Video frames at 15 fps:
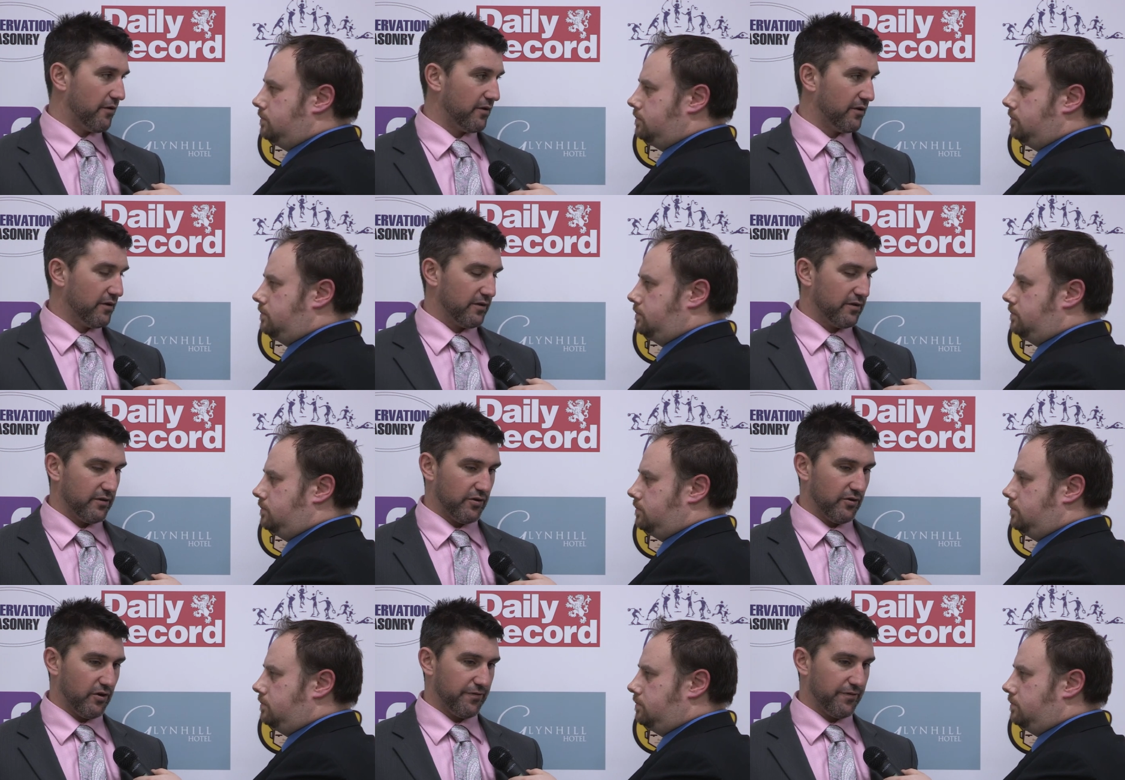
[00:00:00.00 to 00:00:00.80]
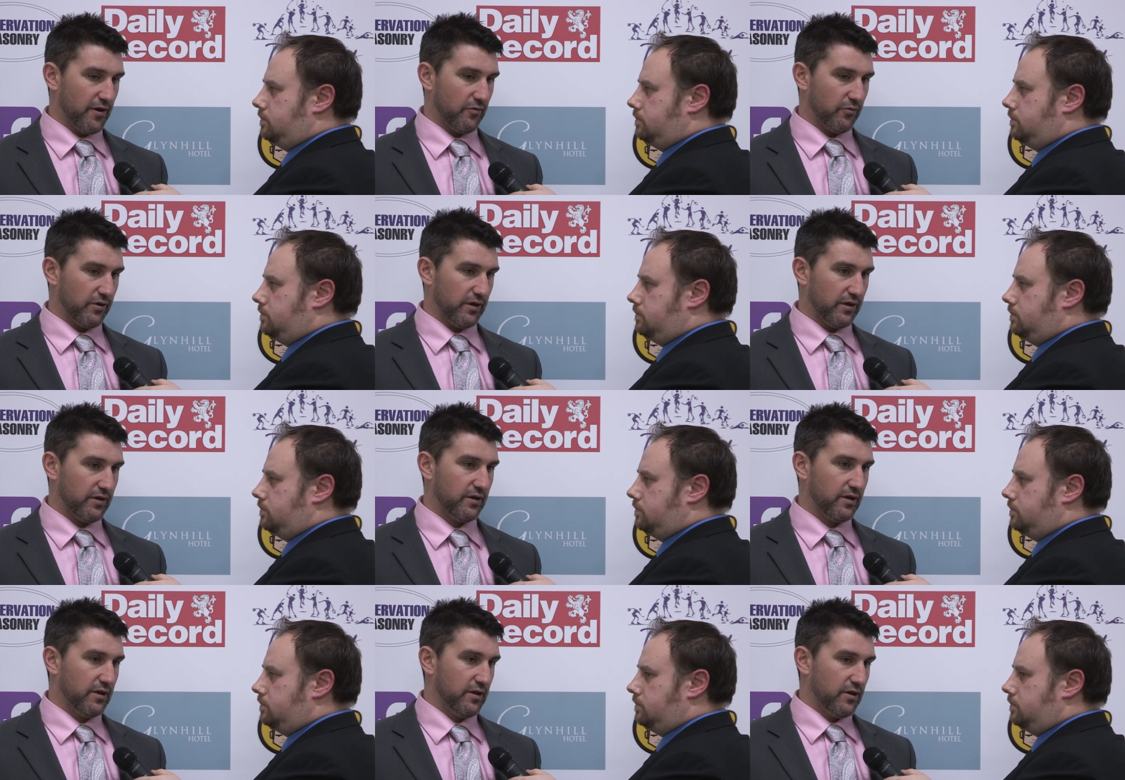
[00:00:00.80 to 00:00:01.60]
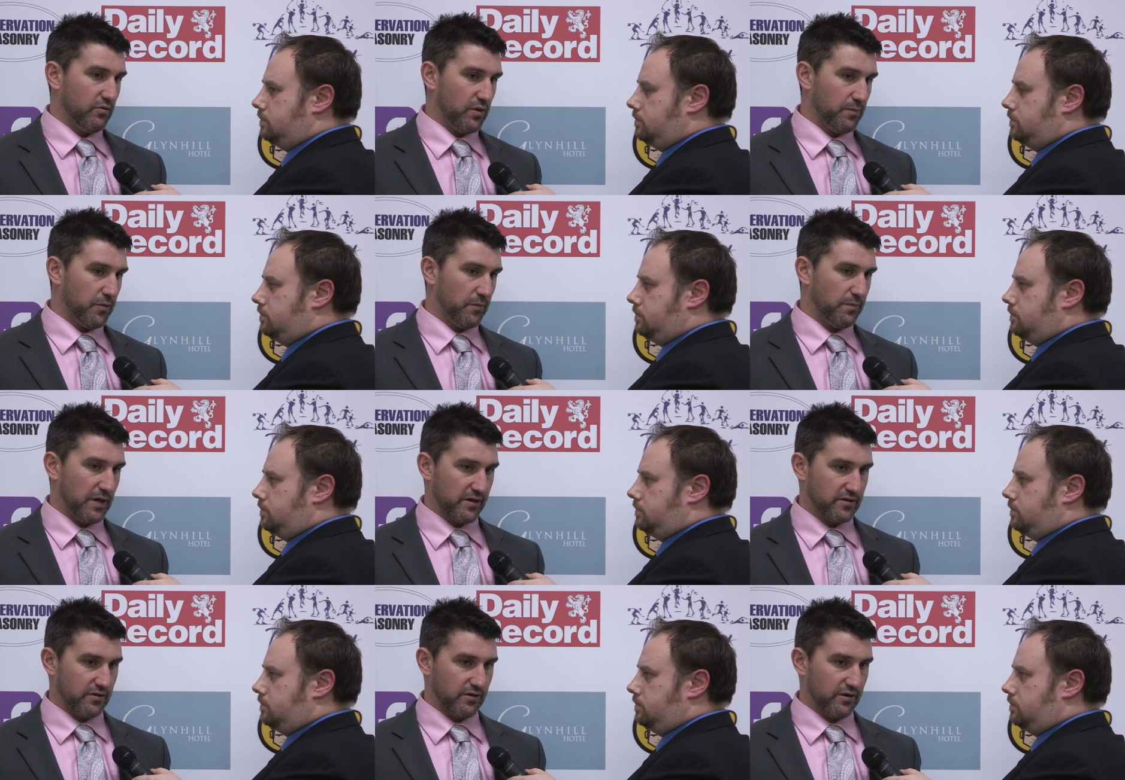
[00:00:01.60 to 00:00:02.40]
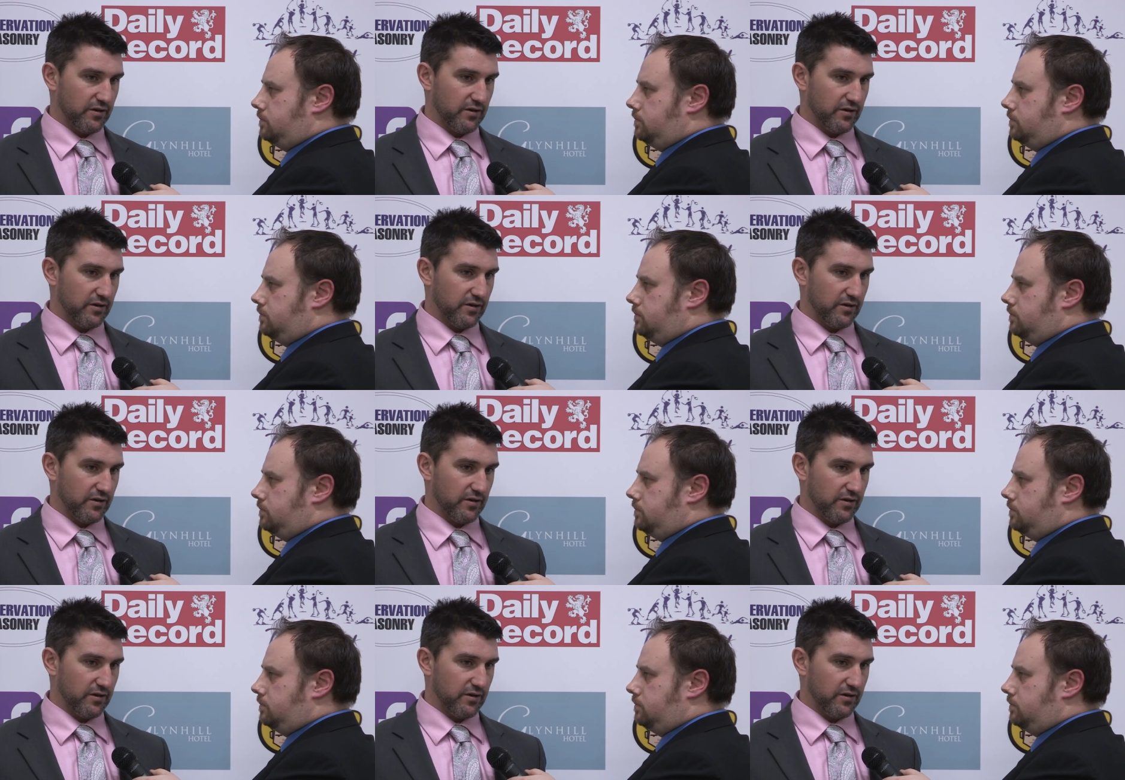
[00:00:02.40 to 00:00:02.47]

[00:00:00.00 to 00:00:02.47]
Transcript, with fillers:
Speaker 1: Mm-hmm. You know, I thought we we put pucks in,